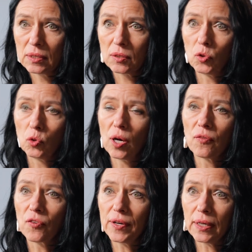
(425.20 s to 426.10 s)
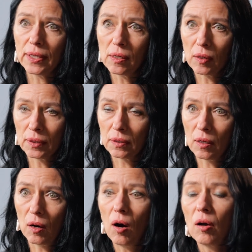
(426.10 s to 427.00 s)
So you have really gone
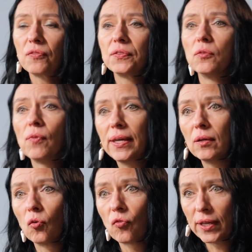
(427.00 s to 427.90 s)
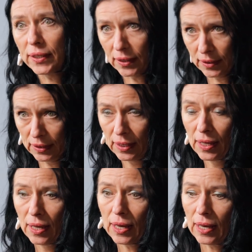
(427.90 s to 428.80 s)
half the way already.
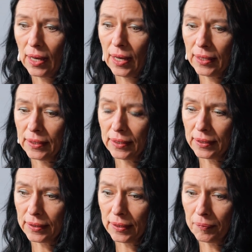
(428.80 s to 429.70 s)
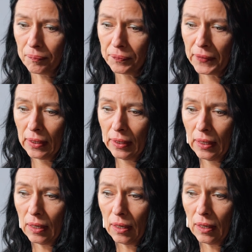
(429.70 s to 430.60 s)
And
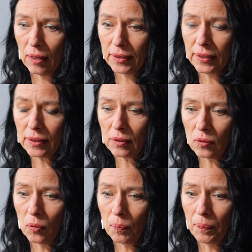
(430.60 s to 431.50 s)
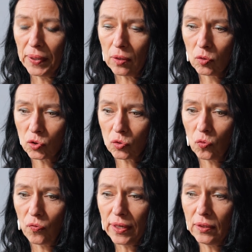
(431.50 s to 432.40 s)
I think because
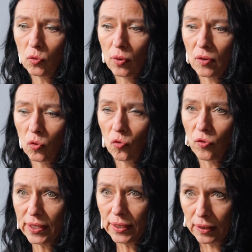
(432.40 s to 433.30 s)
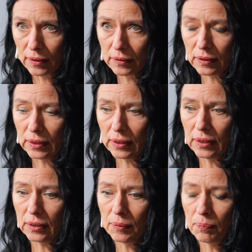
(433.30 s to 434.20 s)
when you are already
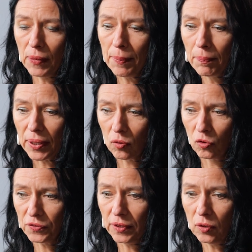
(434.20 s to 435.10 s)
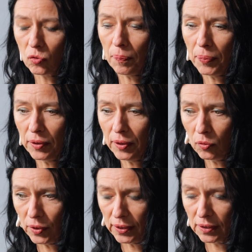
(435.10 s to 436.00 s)
the member of the European
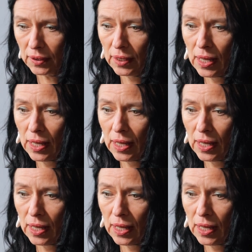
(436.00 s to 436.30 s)
Union,